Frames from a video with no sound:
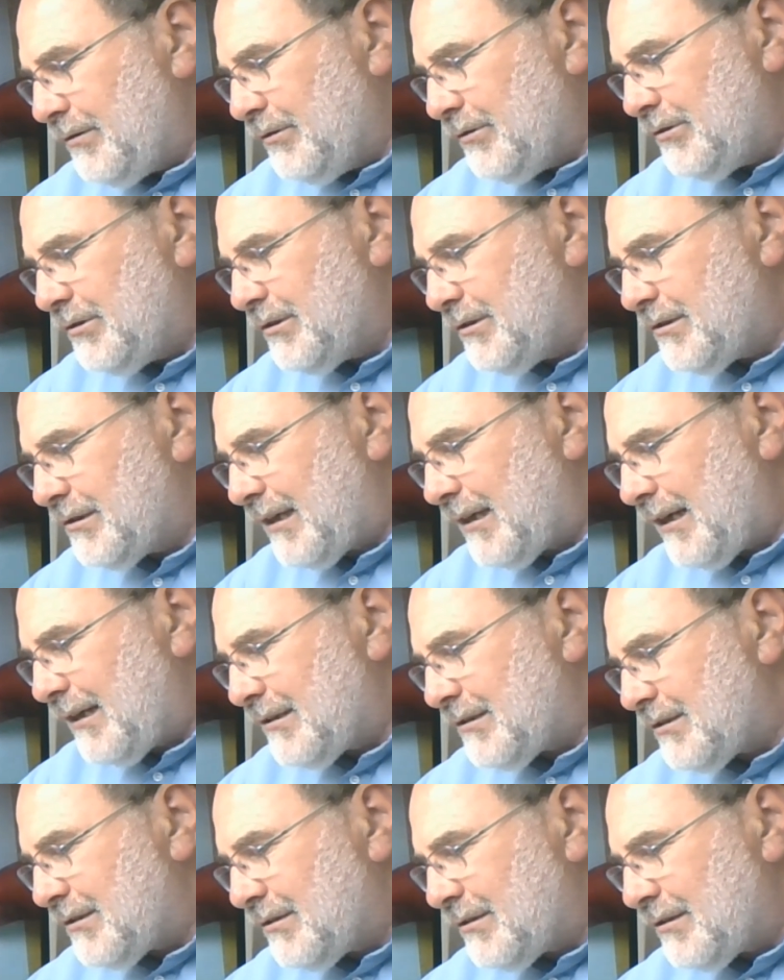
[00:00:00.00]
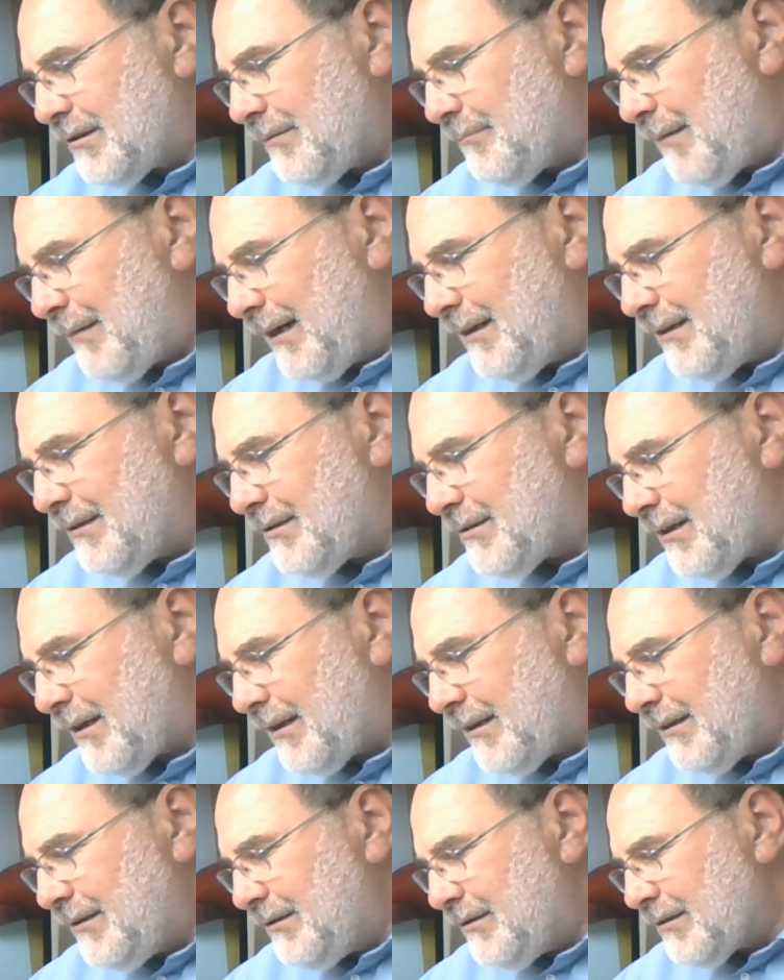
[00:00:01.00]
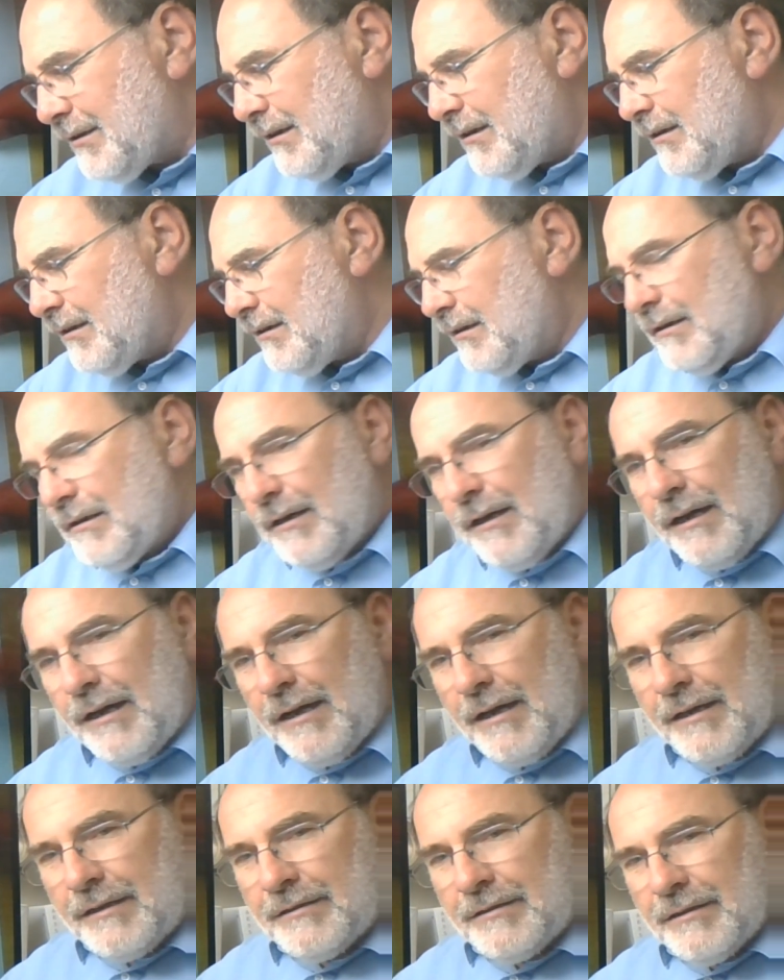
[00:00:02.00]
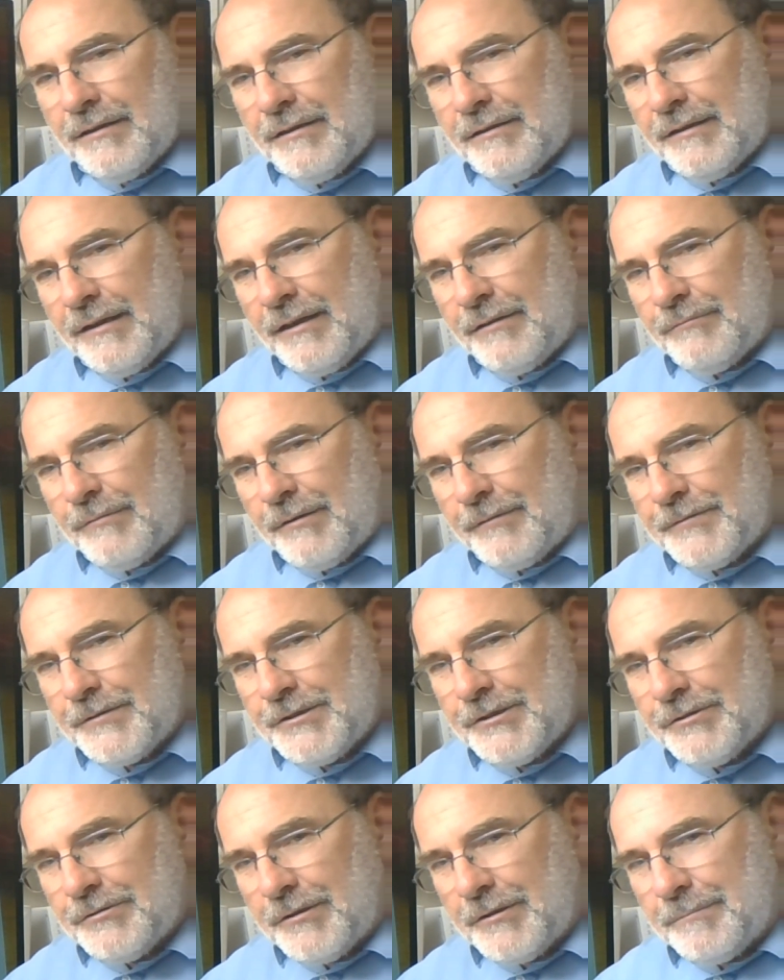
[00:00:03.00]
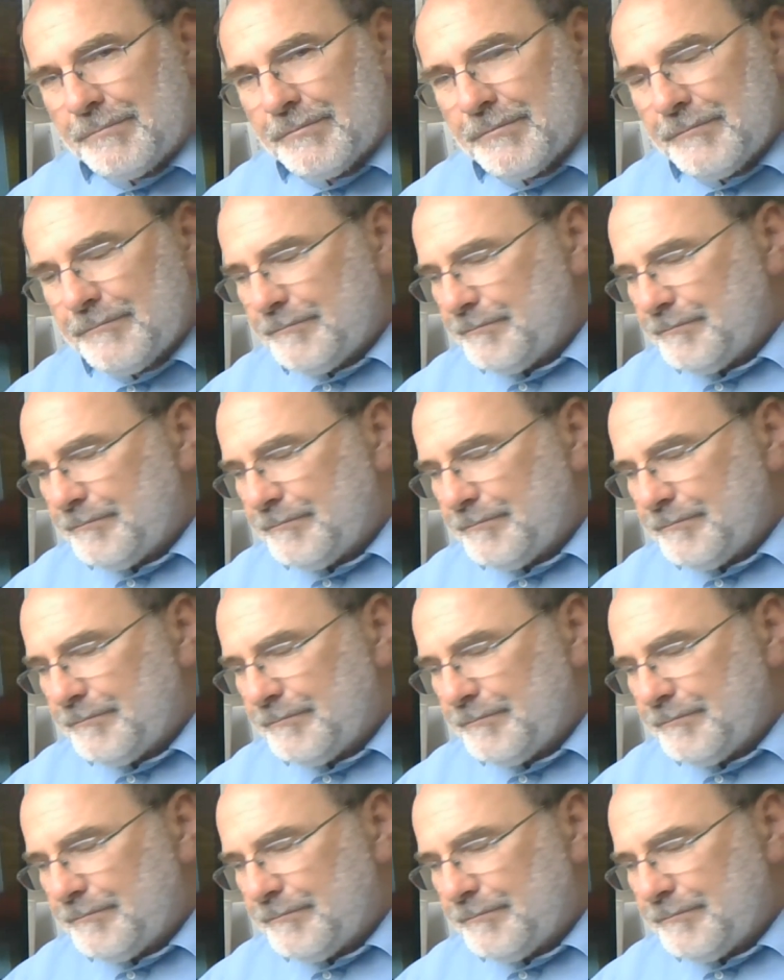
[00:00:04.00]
you should sketch some minus signs on that reference strip.